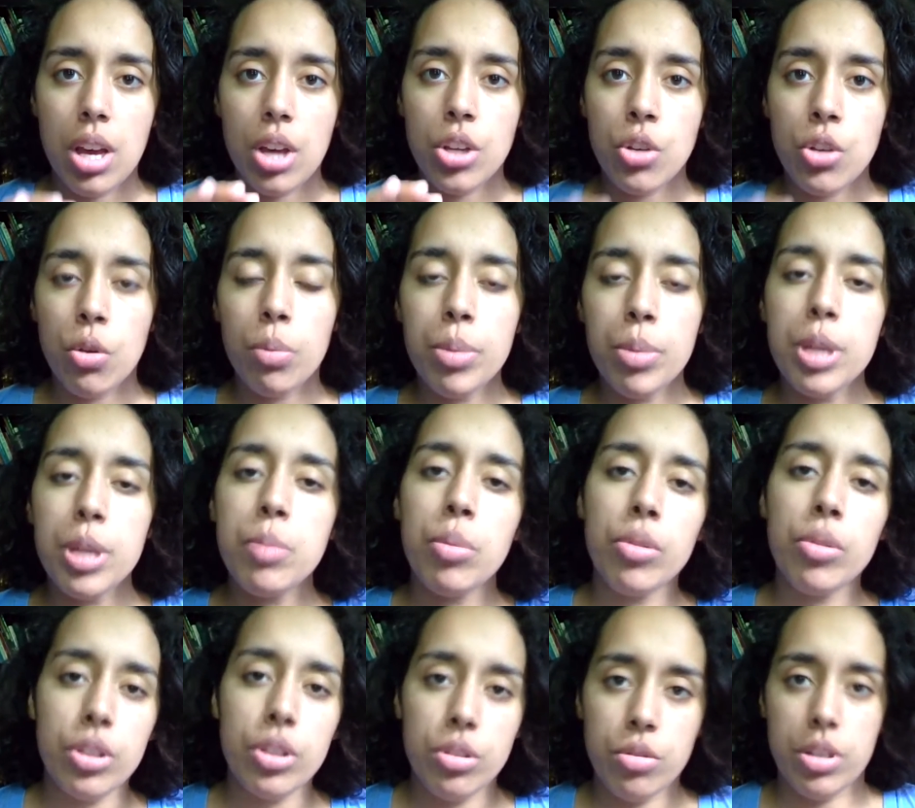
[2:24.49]
your
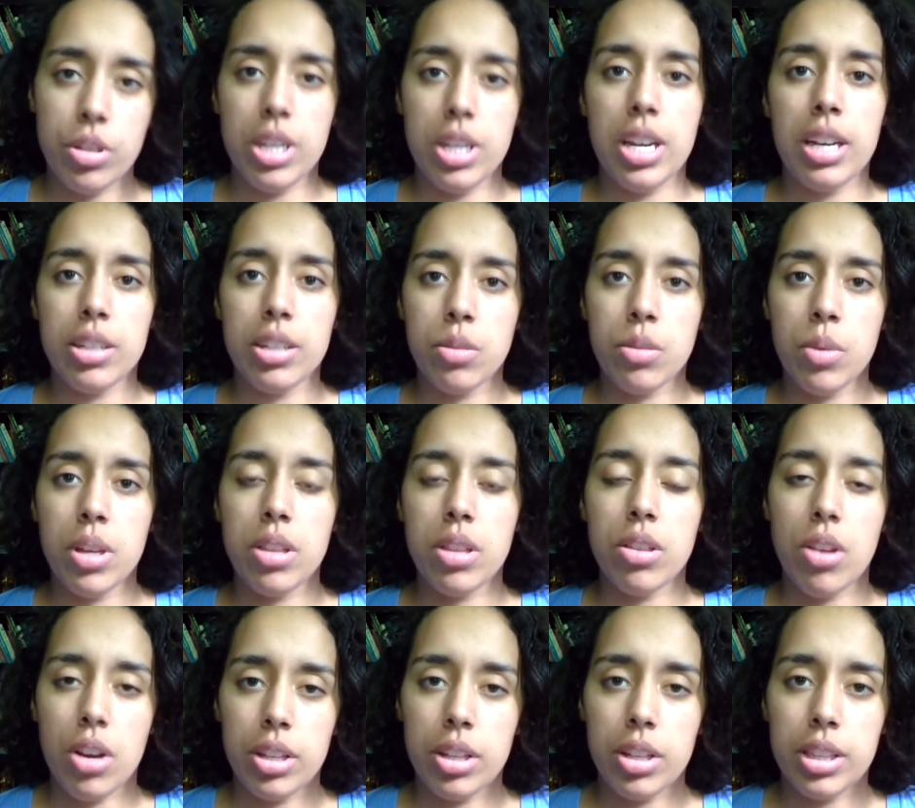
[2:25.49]
people that you connect
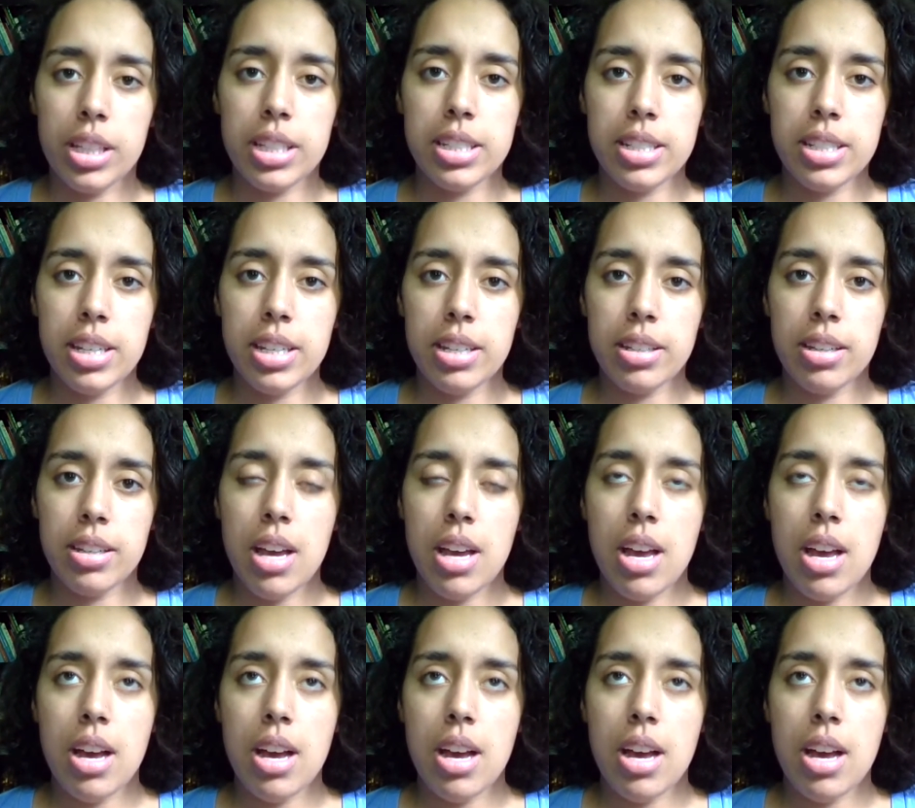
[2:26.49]
with on LinkedIn